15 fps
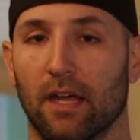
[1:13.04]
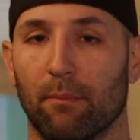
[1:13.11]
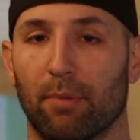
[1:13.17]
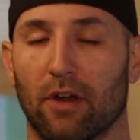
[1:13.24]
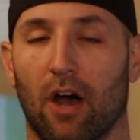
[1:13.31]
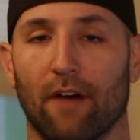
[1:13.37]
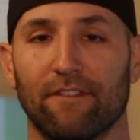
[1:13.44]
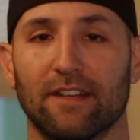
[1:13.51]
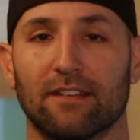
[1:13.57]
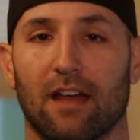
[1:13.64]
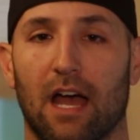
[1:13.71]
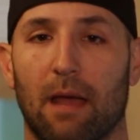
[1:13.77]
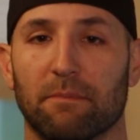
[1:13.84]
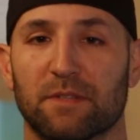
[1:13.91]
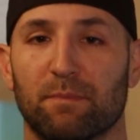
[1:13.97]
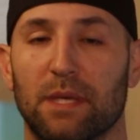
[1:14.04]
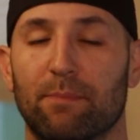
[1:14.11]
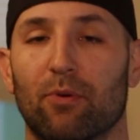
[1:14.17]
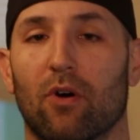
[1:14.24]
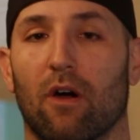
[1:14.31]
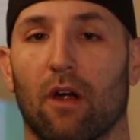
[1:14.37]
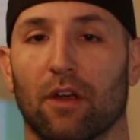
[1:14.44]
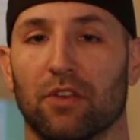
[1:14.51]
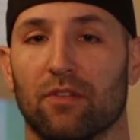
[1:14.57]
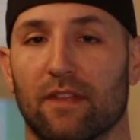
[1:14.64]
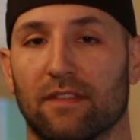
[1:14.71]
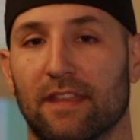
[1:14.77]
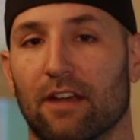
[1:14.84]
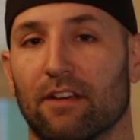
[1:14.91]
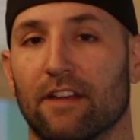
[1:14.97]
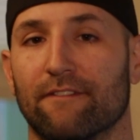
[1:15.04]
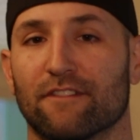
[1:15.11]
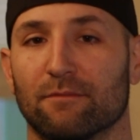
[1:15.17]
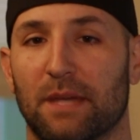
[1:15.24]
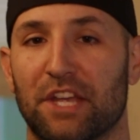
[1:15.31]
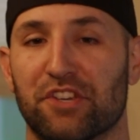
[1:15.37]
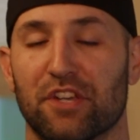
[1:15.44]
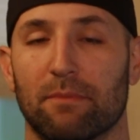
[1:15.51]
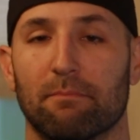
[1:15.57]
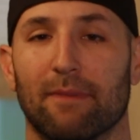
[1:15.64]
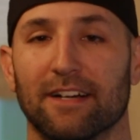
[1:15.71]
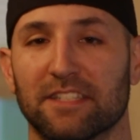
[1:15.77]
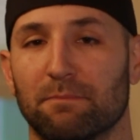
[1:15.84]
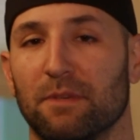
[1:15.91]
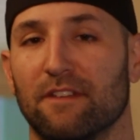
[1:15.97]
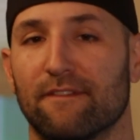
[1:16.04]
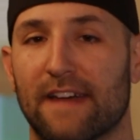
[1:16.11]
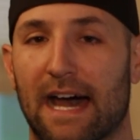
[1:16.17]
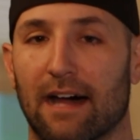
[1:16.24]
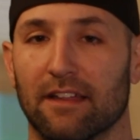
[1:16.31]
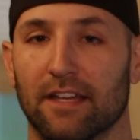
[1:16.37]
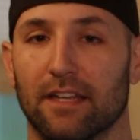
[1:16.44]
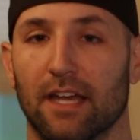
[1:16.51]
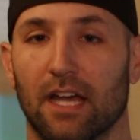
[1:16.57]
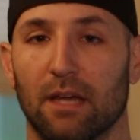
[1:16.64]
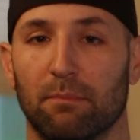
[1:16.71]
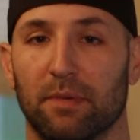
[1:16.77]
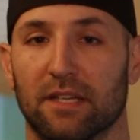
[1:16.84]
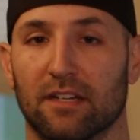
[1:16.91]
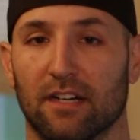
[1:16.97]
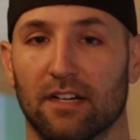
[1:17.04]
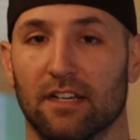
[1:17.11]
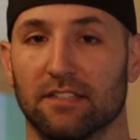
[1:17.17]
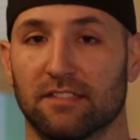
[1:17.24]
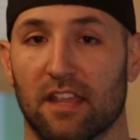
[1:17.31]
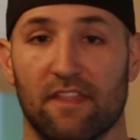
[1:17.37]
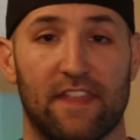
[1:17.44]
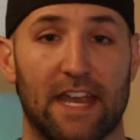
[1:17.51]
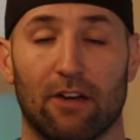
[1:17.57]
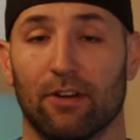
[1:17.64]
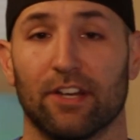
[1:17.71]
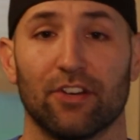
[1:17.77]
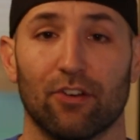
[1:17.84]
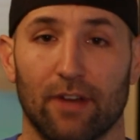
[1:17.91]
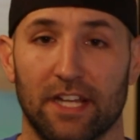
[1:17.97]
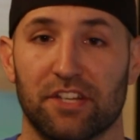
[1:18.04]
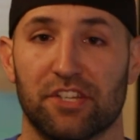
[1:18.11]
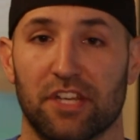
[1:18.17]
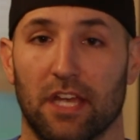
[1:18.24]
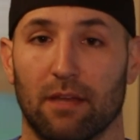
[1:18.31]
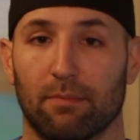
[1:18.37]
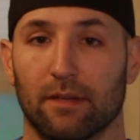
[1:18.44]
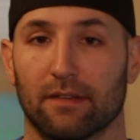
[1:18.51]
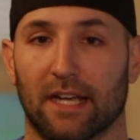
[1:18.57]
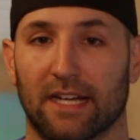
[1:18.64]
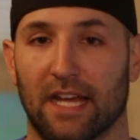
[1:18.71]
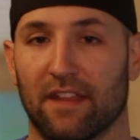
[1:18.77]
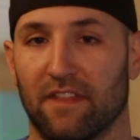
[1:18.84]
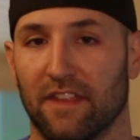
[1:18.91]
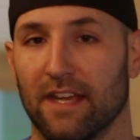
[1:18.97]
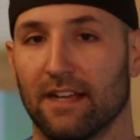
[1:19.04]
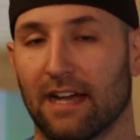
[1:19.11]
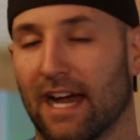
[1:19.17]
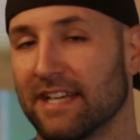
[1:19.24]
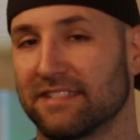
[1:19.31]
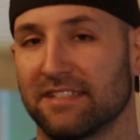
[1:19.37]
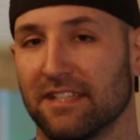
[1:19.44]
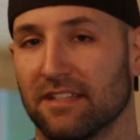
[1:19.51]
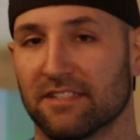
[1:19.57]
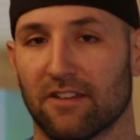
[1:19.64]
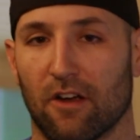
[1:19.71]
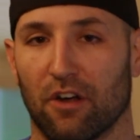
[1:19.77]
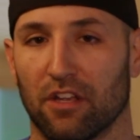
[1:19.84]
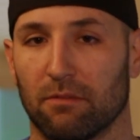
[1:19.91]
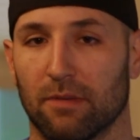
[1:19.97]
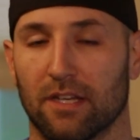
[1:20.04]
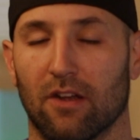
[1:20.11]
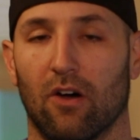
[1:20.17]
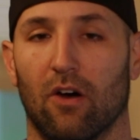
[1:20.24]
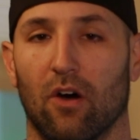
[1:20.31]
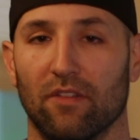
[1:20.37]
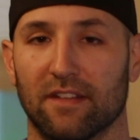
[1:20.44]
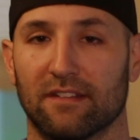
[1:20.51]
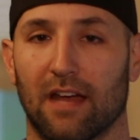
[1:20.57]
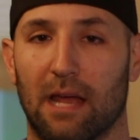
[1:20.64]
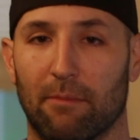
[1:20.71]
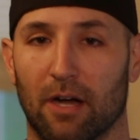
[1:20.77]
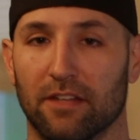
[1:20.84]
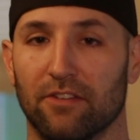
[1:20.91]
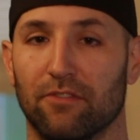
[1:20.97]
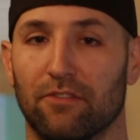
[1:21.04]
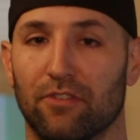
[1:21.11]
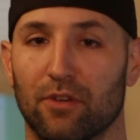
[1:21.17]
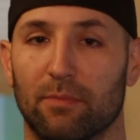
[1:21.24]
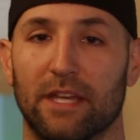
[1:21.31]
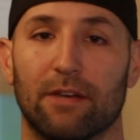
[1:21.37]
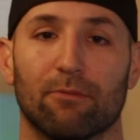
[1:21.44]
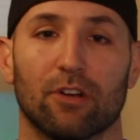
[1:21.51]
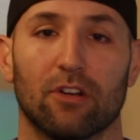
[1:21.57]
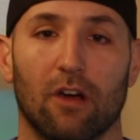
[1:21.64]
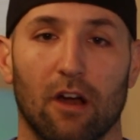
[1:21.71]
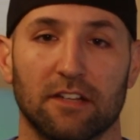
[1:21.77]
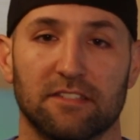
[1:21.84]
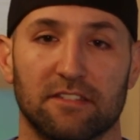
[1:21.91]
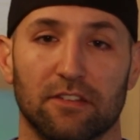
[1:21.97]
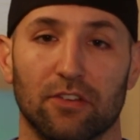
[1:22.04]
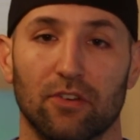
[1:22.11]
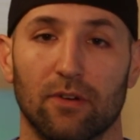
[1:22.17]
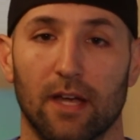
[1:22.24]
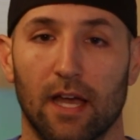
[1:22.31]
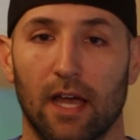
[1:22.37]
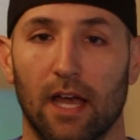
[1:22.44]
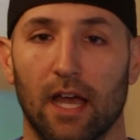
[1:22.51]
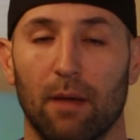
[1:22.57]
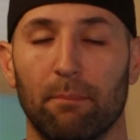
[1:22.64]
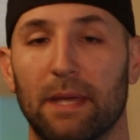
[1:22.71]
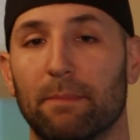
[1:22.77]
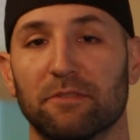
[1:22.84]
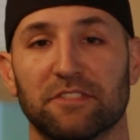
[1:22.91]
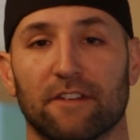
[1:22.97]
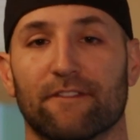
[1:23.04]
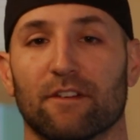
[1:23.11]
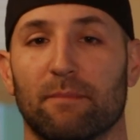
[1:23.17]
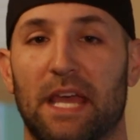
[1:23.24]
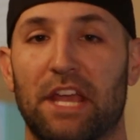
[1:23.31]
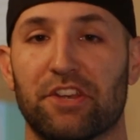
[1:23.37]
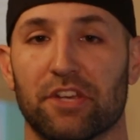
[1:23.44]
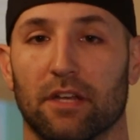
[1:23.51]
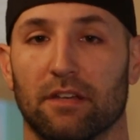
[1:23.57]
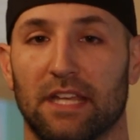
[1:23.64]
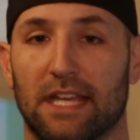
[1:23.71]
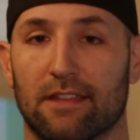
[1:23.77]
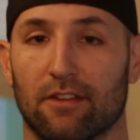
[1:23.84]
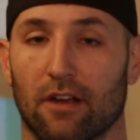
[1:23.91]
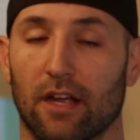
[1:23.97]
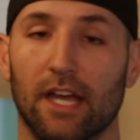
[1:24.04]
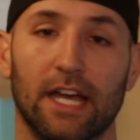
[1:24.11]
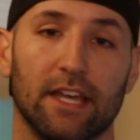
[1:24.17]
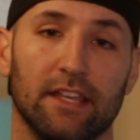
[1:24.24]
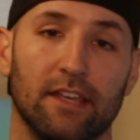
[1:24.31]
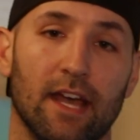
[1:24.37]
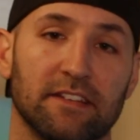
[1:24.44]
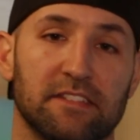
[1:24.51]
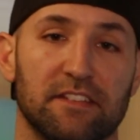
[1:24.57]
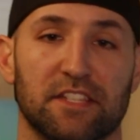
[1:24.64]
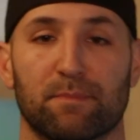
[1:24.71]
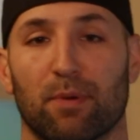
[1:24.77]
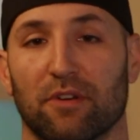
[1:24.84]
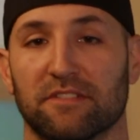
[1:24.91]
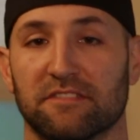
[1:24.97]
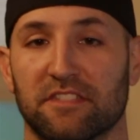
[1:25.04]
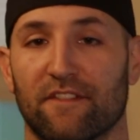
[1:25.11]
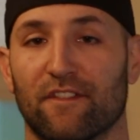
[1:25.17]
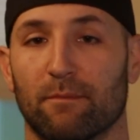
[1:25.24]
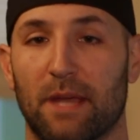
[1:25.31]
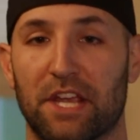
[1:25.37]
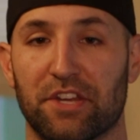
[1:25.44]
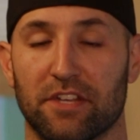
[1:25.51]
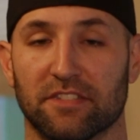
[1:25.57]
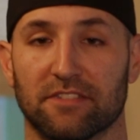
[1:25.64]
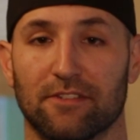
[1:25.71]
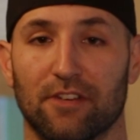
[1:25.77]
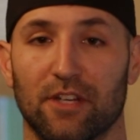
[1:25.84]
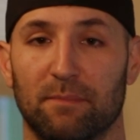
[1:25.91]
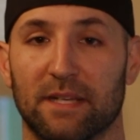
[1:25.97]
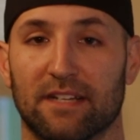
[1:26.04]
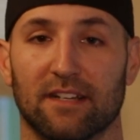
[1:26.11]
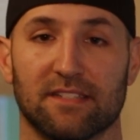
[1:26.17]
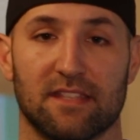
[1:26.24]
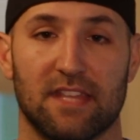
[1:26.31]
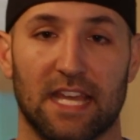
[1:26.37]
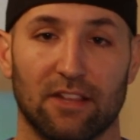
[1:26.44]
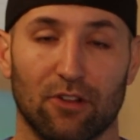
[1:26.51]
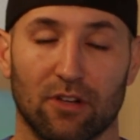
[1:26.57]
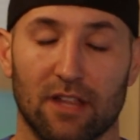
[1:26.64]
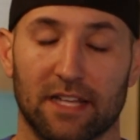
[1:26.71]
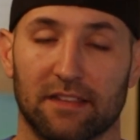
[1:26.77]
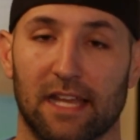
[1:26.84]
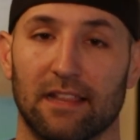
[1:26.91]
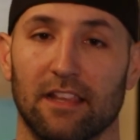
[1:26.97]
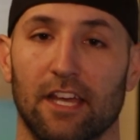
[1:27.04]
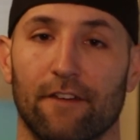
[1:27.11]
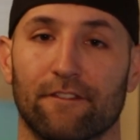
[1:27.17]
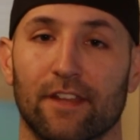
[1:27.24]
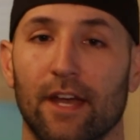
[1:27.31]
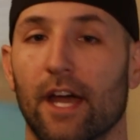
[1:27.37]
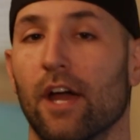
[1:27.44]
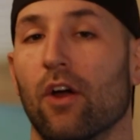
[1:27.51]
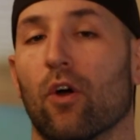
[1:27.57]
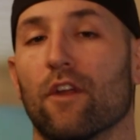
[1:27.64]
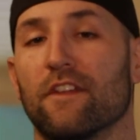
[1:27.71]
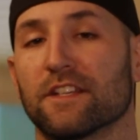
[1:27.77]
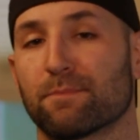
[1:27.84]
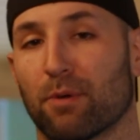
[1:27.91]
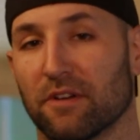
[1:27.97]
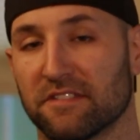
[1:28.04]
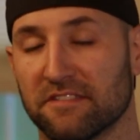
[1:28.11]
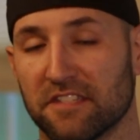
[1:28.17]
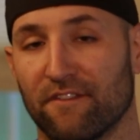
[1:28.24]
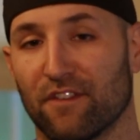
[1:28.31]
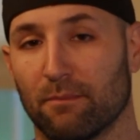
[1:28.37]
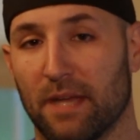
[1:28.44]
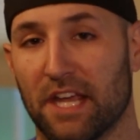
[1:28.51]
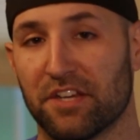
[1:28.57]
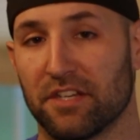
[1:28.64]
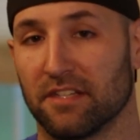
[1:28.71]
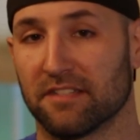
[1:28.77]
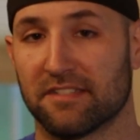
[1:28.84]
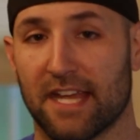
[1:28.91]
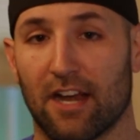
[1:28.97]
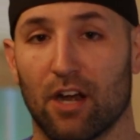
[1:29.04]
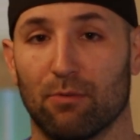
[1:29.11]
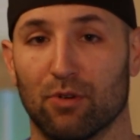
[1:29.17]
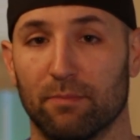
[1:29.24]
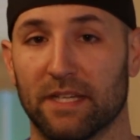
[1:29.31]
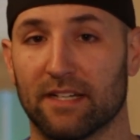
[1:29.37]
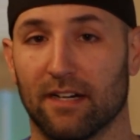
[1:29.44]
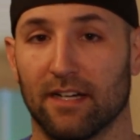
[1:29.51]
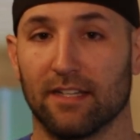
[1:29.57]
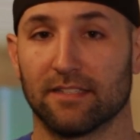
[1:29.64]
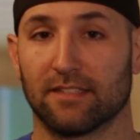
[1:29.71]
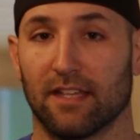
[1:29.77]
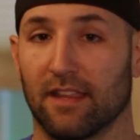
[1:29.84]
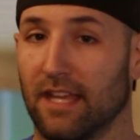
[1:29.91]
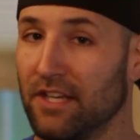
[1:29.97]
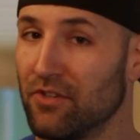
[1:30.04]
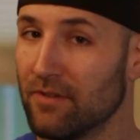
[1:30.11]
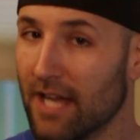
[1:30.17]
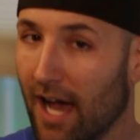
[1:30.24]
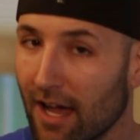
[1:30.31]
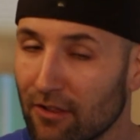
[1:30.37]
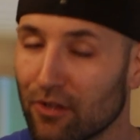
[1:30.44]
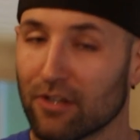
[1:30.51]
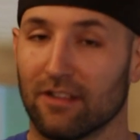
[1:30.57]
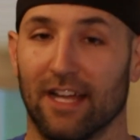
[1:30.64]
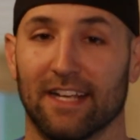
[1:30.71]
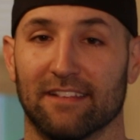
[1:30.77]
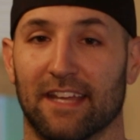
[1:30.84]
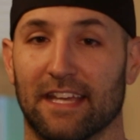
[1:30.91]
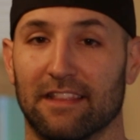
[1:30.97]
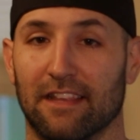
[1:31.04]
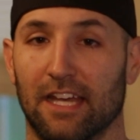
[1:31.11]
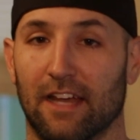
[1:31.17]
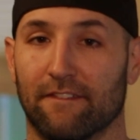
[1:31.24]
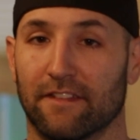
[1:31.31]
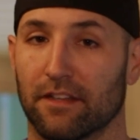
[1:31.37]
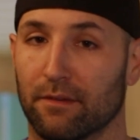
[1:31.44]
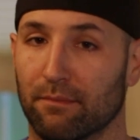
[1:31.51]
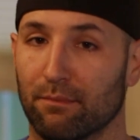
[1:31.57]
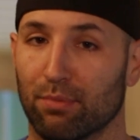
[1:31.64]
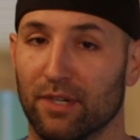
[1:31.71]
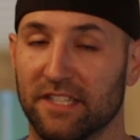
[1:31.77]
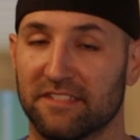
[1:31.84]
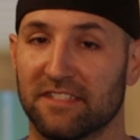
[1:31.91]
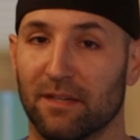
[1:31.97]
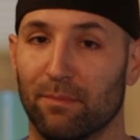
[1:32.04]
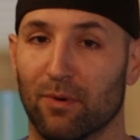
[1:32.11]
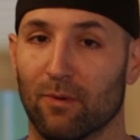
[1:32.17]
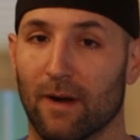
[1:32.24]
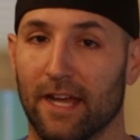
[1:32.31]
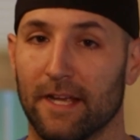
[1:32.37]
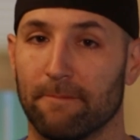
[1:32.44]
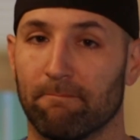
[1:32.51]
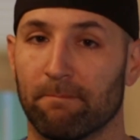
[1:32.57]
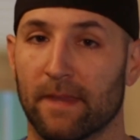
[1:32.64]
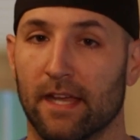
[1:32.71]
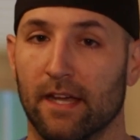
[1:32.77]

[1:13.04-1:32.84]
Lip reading: But oftentimes people argue that their information must be valid because they're in great shape. And I think I see this argument all the time on YouTube in regards to people's information. Either, yes, this person's information is good because they look like they lift, or this person's information is terrible because they do not look like they lift. Pretty simple, right?